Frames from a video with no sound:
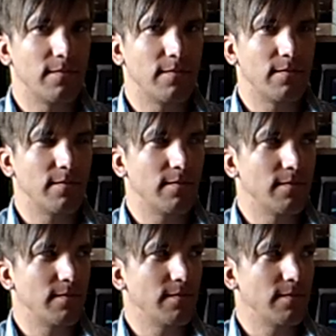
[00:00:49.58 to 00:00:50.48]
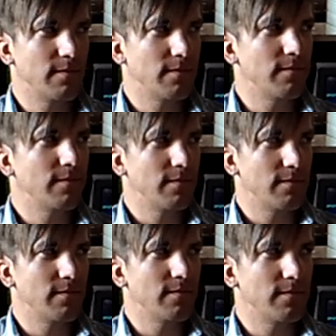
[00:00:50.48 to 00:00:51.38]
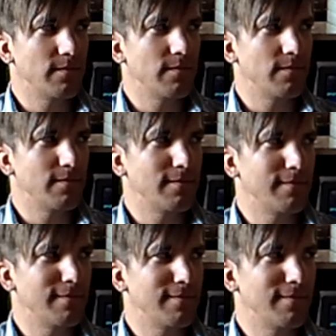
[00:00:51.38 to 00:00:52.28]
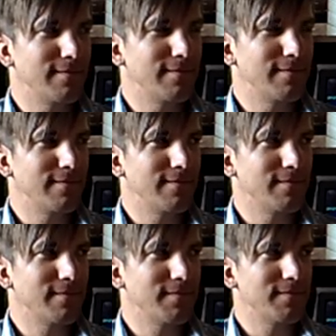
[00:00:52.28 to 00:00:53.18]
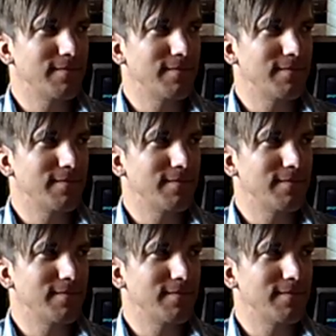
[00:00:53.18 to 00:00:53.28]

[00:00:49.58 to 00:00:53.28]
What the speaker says: (not speaking)